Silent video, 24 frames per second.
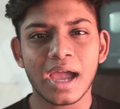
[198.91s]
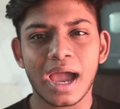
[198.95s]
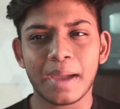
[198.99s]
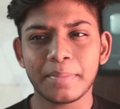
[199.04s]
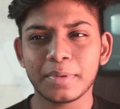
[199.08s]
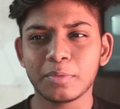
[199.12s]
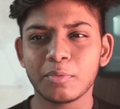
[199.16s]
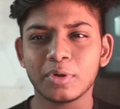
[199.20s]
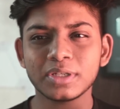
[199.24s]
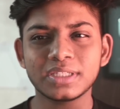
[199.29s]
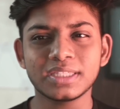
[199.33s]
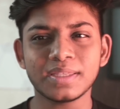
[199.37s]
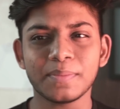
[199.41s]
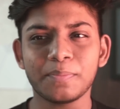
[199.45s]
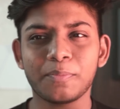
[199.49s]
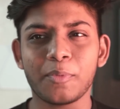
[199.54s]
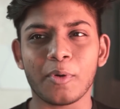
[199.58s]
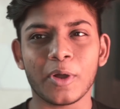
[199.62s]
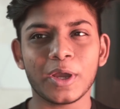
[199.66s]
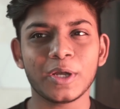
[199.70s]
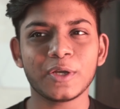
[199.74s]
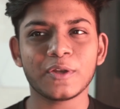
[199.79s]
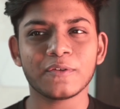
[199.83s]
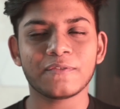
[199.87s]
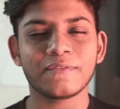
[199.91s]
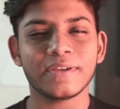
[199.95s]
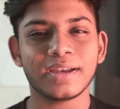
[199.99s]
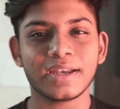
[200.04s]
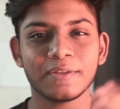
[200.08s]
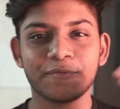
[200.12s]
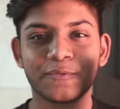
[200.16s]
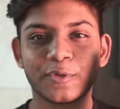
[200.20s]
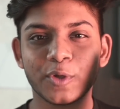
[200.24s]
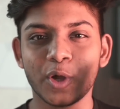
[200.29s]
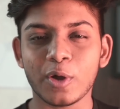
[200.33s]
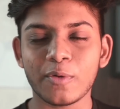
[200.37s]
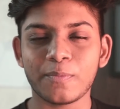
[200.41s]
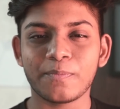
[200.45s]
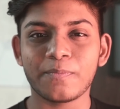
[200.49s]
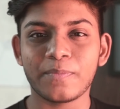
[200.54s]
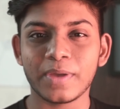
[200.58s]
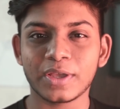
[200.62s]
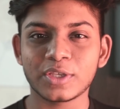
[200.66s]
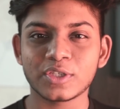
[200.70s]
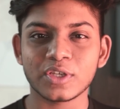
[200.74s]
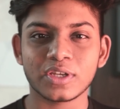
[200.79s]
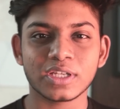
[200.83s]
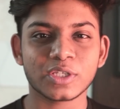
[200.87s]
I mean, what's the point of it if your
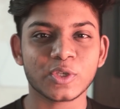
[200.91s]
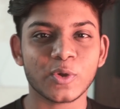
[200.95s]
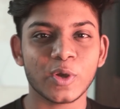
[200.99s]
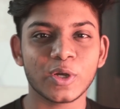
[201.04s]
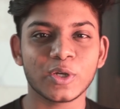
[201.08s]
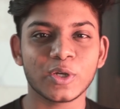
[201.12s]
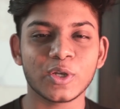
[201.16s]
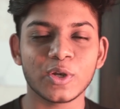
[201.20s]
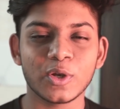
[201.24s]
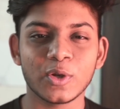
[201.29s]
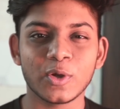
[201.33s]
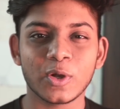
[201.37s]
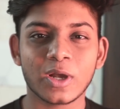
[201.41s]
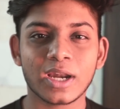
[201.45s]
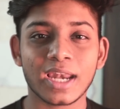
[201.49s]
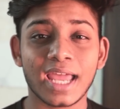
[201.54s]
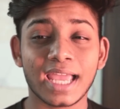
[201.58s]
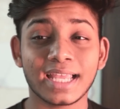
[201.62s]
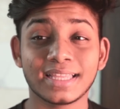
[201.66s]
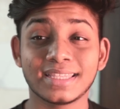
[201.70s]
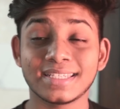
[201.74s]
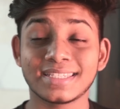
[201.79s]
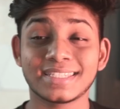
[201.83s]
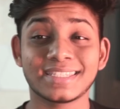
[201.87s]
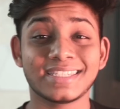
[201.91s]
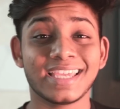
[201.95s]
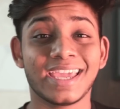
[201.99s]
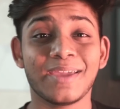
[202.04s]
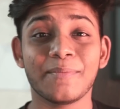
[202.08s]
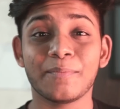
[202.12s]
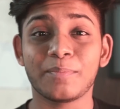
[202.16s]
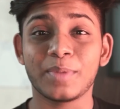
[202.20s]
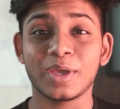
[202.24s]
picture is going to look like the same